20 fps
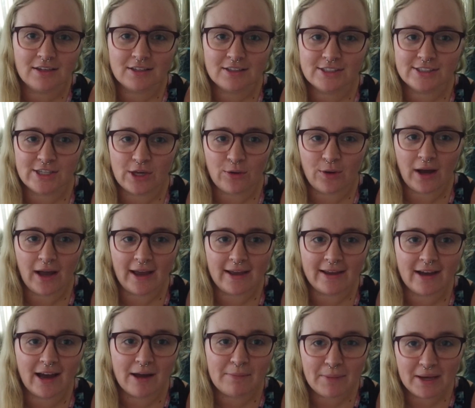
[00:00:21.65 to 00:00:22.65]
So I
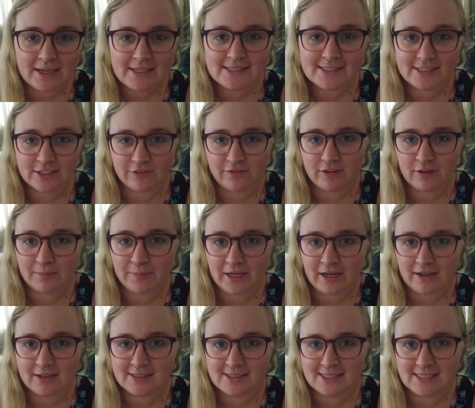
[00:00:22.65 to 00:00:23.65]
got my silver
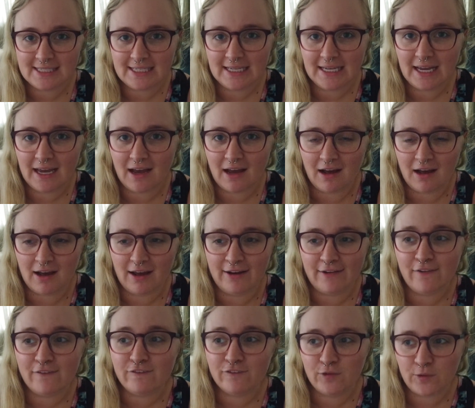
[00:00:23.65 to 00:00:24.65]
BRZ
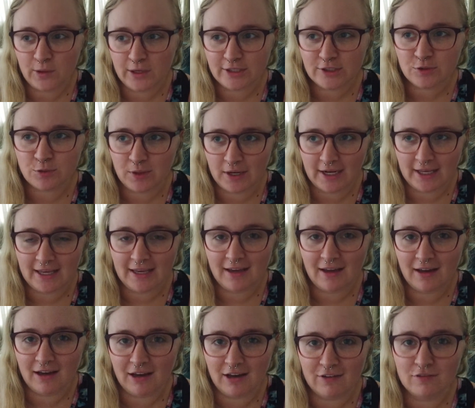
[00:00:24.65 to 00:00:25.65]
on 4/20
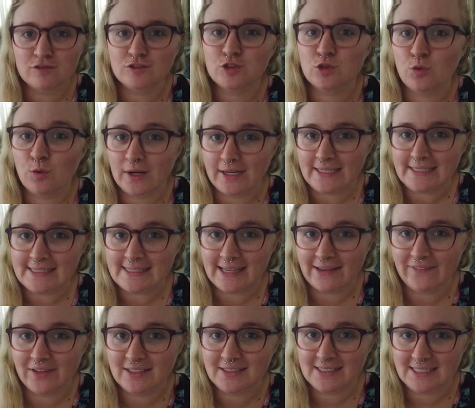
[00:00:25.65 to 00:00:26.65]
of
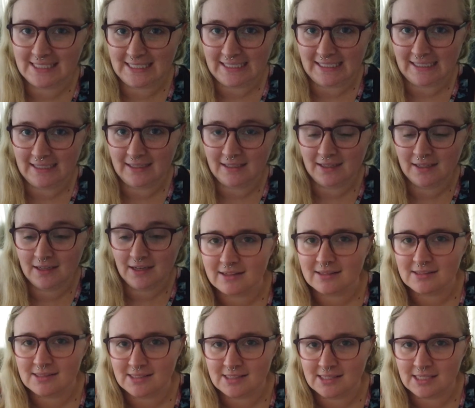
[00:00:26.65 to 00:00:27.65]
2017. I
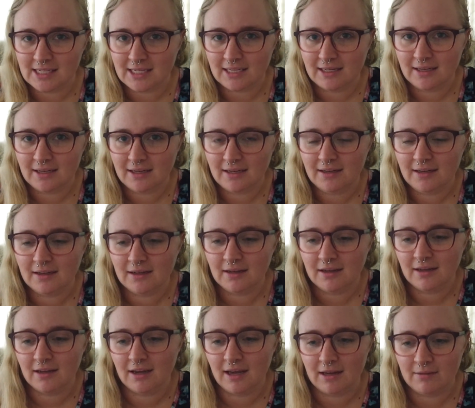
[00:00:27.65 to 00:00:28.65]
had seen,
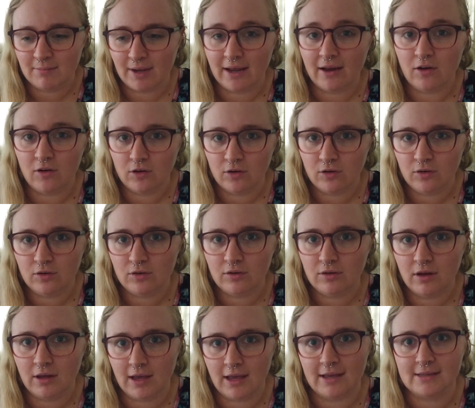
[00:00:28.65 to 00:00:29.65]
and my
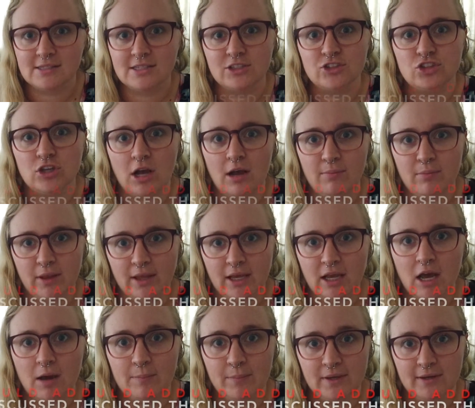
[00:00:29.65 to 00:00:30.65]
uncle has a shop like
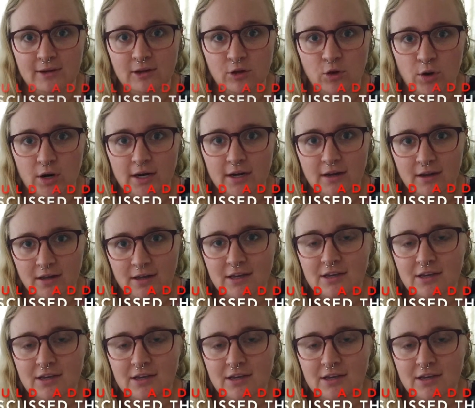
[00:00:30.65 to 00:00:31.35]
up in New York,